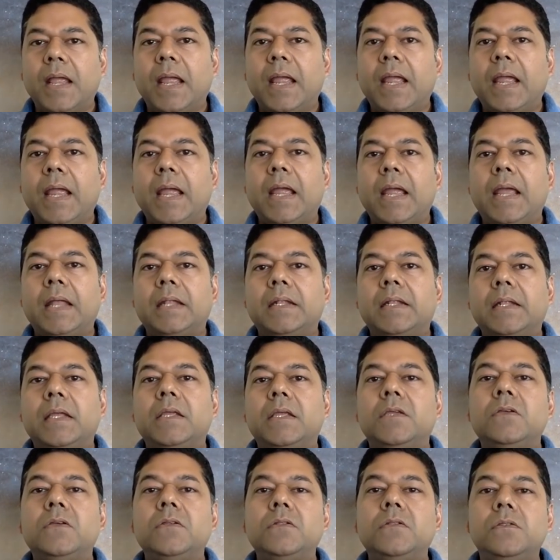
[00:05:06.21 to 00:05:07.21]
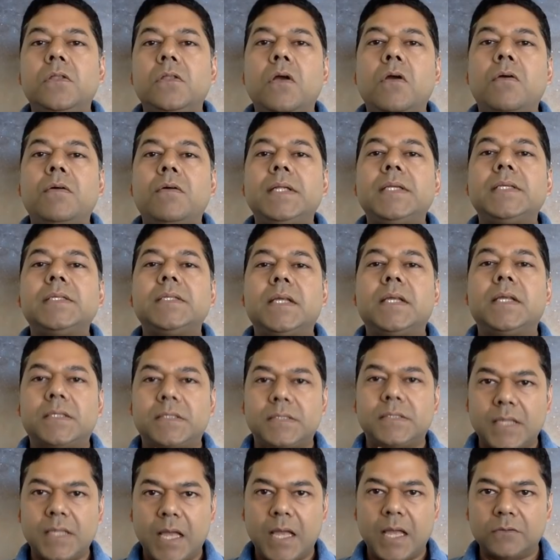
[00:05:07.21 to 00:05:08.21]
and you notice the
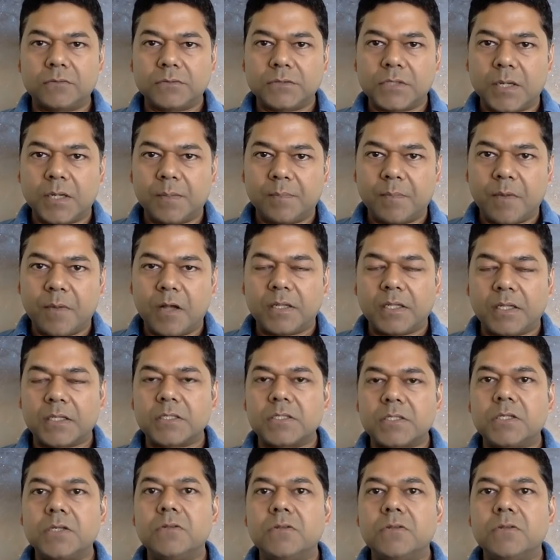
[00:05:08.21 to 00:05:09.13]
sound harmonics,